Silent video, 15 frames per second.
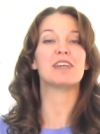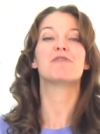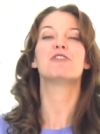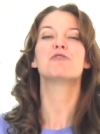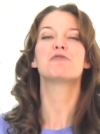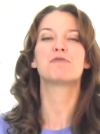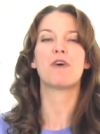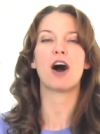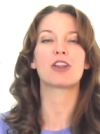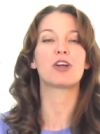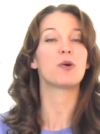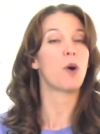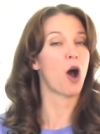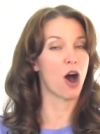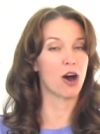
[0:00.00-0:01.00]
if you
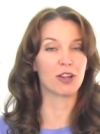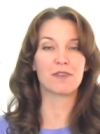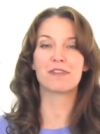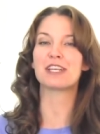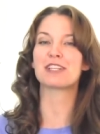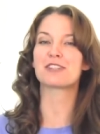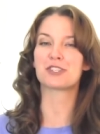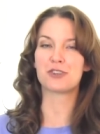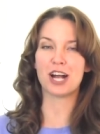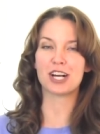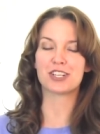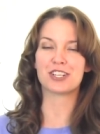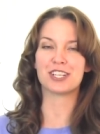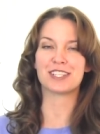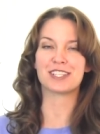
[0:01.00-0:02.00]
follow all of the
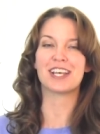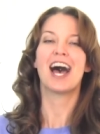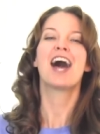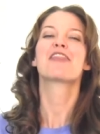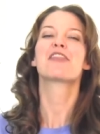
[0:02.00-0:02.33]
instructions